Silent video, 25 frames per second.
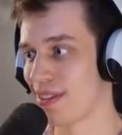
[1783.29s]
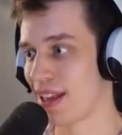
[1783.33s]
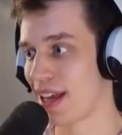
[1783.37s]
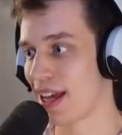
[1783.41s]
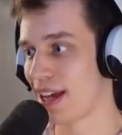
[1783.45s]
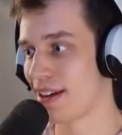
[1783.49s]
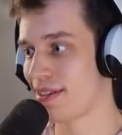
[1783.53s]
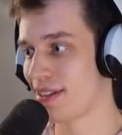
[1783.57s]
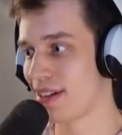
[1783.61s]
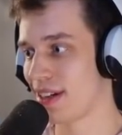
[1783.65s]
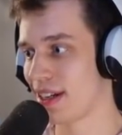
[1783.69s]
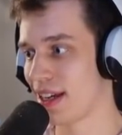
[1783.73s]
I
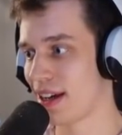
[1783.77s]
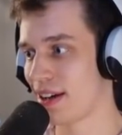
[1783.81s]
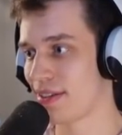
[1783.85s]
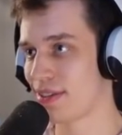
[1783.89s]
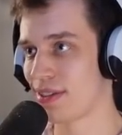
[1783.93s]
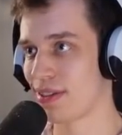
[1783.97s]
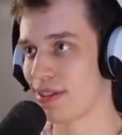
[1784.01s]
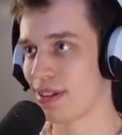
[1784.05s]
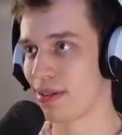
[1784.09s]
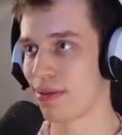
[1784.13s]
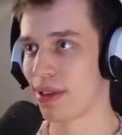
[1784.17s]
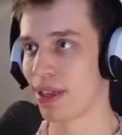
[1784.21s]
really have
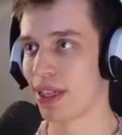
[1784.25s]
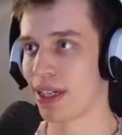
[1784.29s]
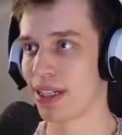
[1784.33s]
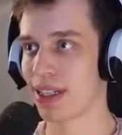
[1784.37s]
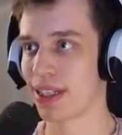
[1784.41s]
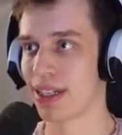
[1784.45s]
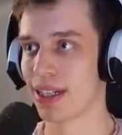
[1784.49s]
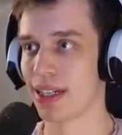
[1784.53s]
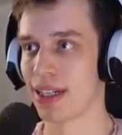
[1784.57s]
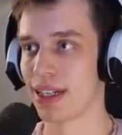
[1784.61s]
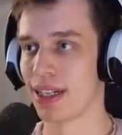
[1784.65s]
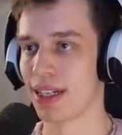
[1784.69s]
to admit it.
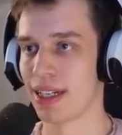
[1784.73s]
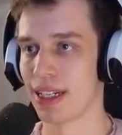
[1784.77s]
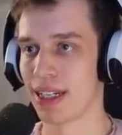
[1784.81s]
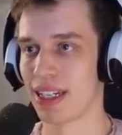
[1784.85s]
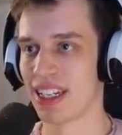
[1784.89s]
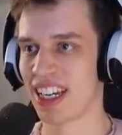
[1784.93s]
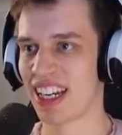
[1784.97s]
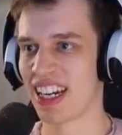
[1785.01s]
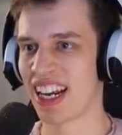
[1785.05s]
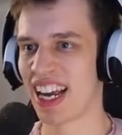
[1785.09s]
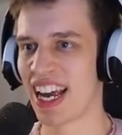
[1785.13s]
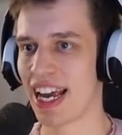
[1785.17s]

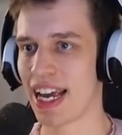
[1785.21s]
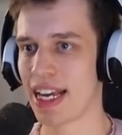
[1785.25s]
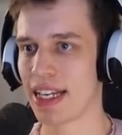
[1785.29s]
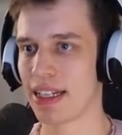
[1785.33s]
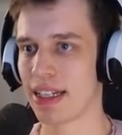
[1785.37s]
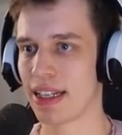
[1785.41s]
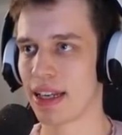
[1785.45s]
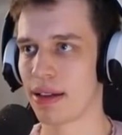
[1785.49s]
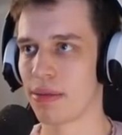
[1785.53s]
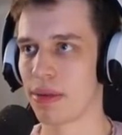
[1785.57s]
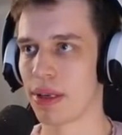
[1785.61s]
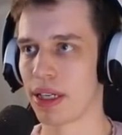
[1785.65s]
And I
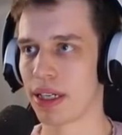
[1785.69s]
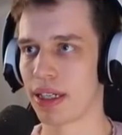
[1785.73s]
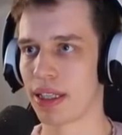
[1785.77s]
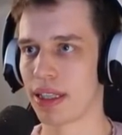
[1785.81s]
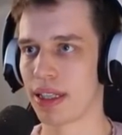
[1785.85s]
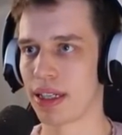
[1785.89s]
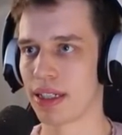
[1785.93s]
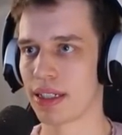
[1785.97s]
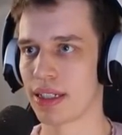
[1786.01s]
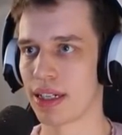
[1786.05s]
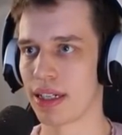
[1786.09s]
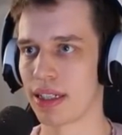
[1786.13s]
hate admitting
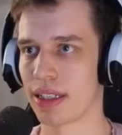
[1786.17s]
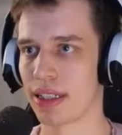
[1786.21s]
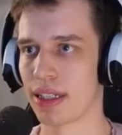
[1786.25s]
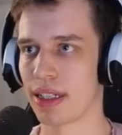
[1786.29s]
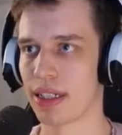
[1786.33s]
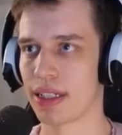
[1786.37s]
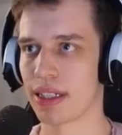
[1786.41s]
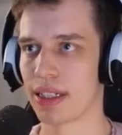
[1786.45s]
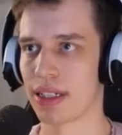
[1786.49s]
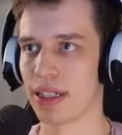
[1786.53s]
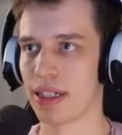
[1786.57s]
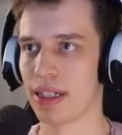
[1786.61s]
things like
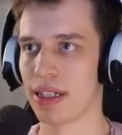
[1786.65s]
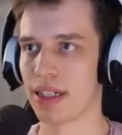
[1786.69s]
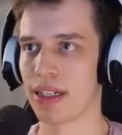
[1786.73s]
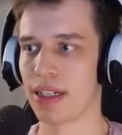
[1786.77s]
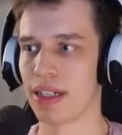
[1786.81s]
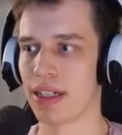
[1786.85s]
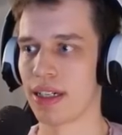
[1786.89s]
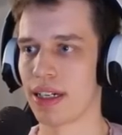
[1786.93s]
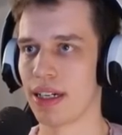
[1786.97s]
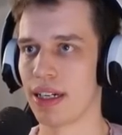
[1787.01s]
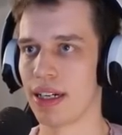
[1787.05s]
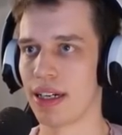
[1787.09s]
this.
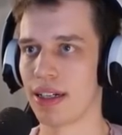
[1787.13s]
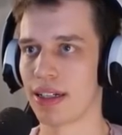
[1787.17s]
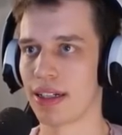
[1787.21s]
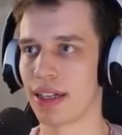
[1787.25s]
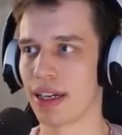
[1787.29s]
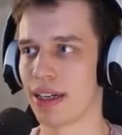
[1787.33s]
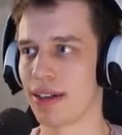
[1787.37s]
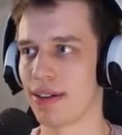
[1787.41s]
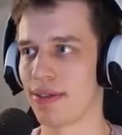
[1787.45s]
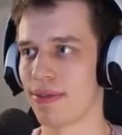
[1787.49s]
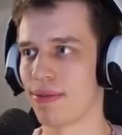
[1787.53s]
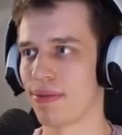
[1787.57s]
Ah,
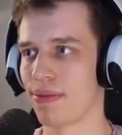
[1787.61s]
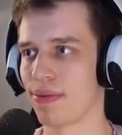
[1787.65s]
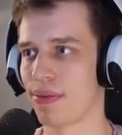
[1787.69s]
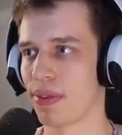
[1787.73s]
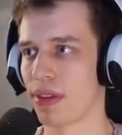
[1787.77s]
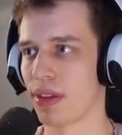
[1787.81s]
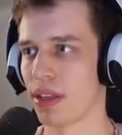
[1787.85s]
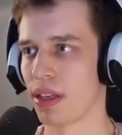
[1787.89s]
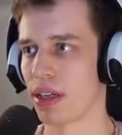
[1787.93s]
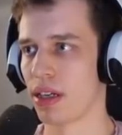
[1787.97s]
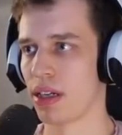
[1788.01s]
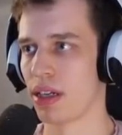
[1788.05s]
okay.
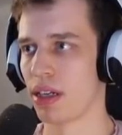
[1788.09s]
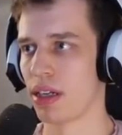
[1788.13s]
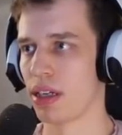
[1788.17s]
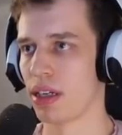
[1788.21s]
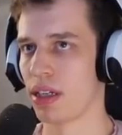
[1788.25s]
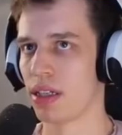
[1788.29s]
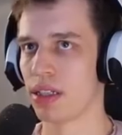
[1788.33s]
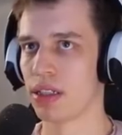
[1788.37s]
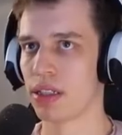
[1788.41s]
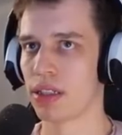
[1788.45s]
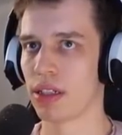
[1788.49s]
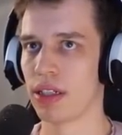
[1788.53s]

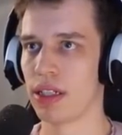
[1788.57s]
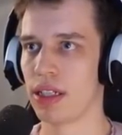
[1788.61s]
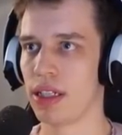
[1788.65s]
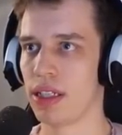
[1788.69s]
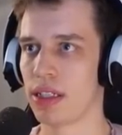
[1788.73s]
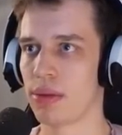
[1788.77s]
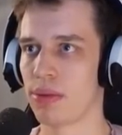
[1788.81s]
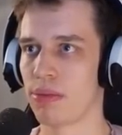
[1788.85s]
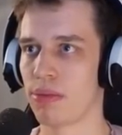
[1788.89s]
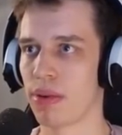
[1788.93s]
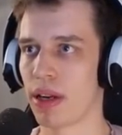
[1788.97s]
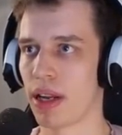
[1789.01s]
So
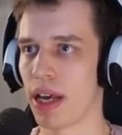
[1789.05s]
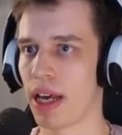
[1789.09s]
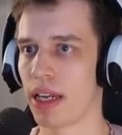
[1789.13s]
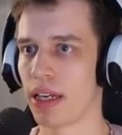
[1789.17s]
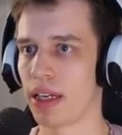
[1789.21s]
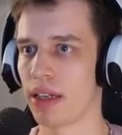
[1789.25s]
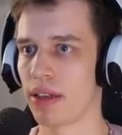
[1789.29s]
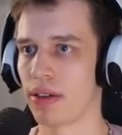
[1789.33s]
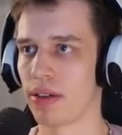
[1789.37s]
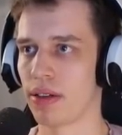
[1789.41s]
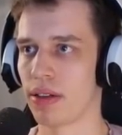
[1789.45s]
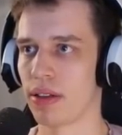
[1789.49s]
he's
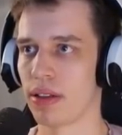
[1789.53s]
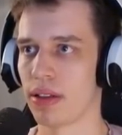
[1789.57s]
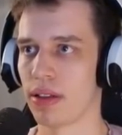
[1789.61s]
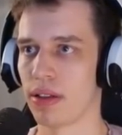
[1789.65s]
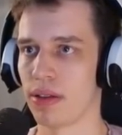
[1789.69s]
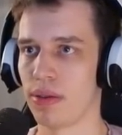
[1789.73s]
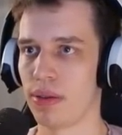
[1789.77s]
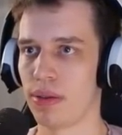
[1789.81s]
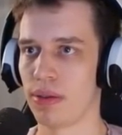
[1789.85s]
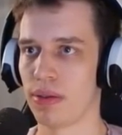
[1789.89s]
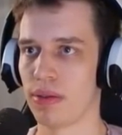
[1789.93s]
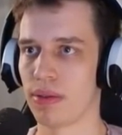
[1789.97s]
planning on...
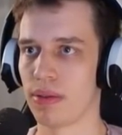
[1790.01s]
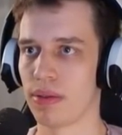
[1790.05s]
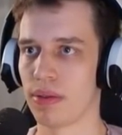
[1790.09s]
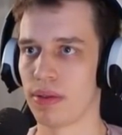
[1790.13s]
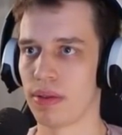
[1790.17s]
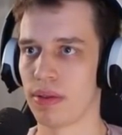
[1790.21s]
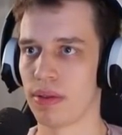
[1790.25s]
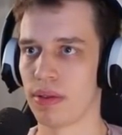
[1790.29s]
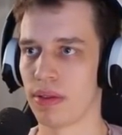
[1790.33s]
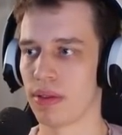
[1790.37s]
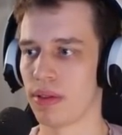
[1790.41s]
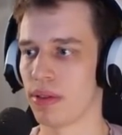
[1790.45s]
Ooh.
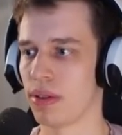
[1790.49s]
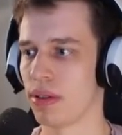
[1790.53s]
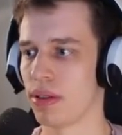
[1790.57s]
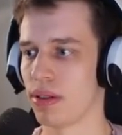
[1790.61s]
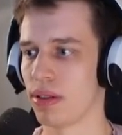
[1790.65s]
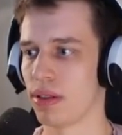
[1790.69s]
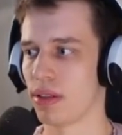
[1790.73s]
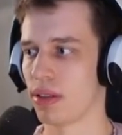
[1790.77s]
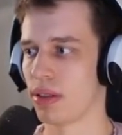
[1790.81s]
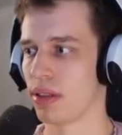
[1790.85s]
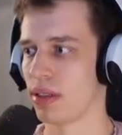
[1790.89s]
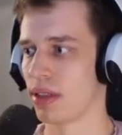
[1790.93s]

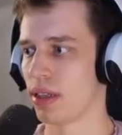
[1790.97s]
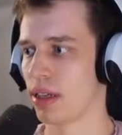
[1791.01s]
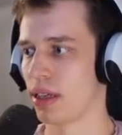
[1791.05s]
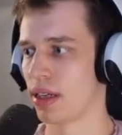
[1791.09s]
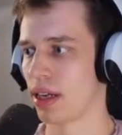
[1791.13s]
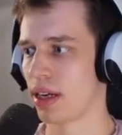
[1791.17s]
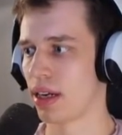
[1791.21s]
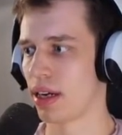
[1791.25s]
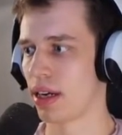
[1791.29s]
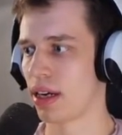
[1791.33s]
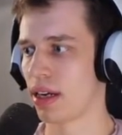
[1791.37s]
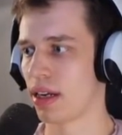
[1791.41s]

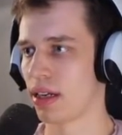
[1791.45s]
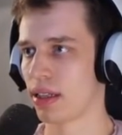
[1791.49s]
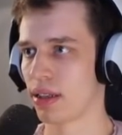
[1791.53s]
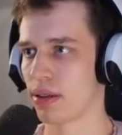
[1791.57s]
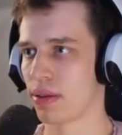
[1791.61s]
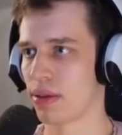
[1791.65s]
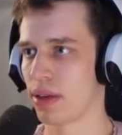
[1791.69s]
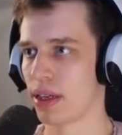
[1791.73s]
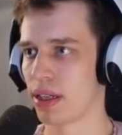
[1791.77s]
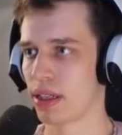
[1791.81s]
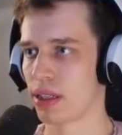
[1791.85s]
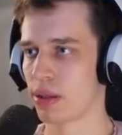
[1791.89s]
That I
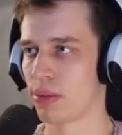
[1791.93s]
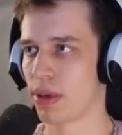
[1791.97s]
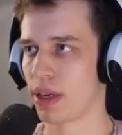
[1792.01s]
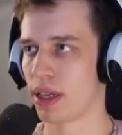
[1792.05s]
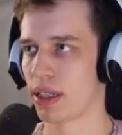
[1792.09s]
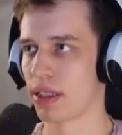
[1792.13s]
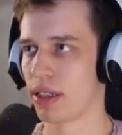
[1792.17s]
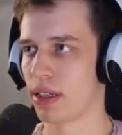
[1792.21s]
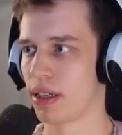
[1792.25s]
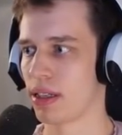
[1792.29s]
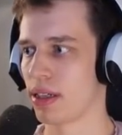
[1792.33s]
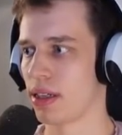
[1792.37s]
hadn't quite
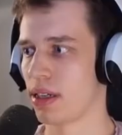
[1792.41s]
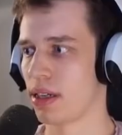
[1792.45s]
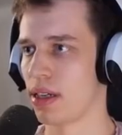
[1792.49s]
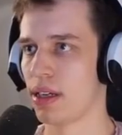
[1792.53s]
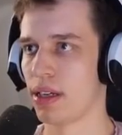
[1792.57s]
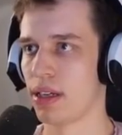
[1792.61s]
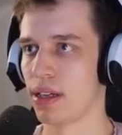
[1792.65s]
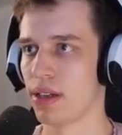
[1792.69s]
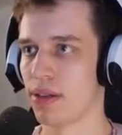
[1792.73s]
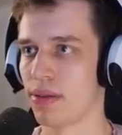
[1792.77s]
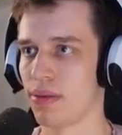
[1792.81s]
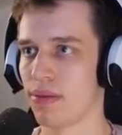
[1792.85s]
expected.
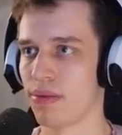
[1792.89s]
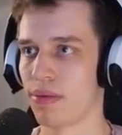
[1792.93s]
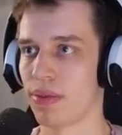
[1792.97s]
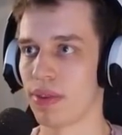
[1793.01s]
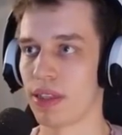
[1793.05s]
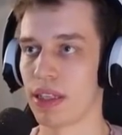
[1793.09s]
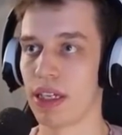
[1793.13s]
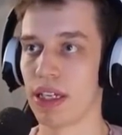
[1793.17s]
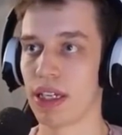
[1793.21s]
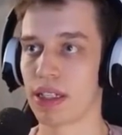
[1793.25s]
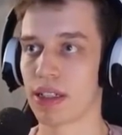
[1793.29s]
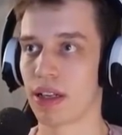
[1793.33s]

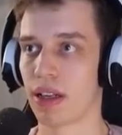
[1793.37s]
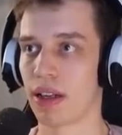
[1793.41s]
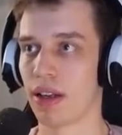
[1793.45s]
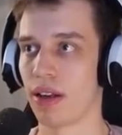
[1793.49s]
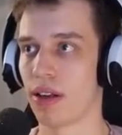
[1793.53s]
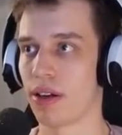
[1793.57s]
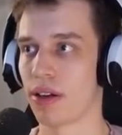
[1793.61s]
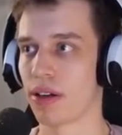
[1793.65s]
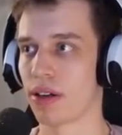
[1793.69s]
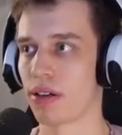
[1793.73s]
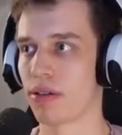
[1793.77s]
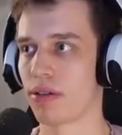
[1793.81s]
He has a
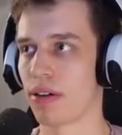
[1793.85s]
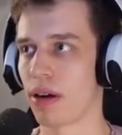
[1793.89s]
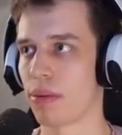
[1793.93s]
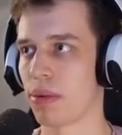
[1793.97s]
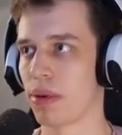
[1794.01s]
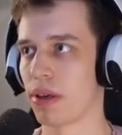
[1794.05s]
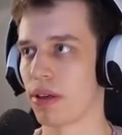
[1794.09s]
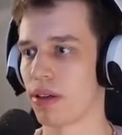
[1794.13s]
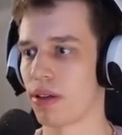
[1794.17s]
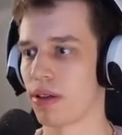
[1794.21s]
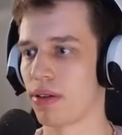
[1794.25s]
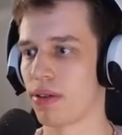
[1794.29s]
lot of crap
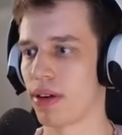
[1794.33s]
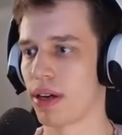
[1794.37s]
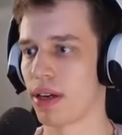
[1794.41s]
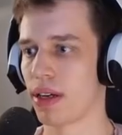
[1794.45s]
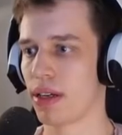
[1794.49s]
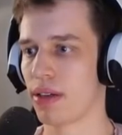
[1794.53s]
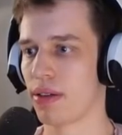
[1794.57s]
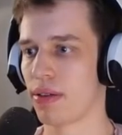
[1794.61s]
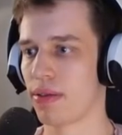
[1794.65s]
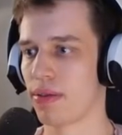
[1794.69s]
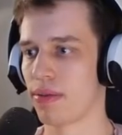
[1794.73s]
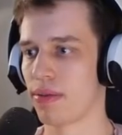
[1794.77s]
here already.